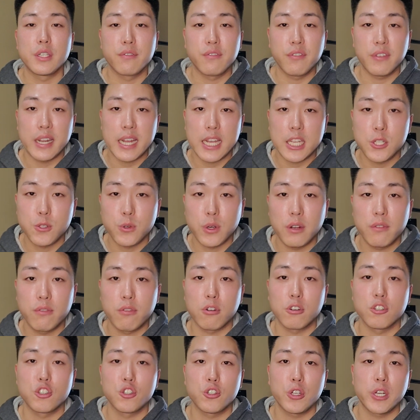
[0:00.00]
finasteride
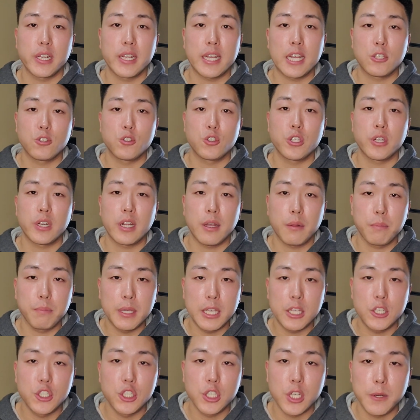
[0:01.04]
for treating androgenic
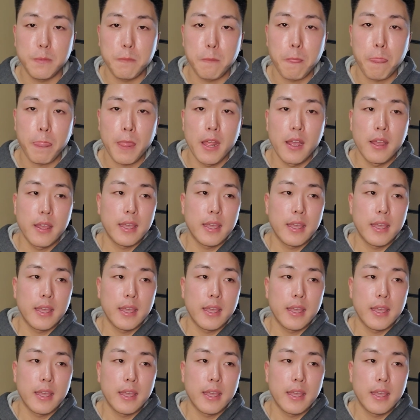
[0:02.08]
alopecia.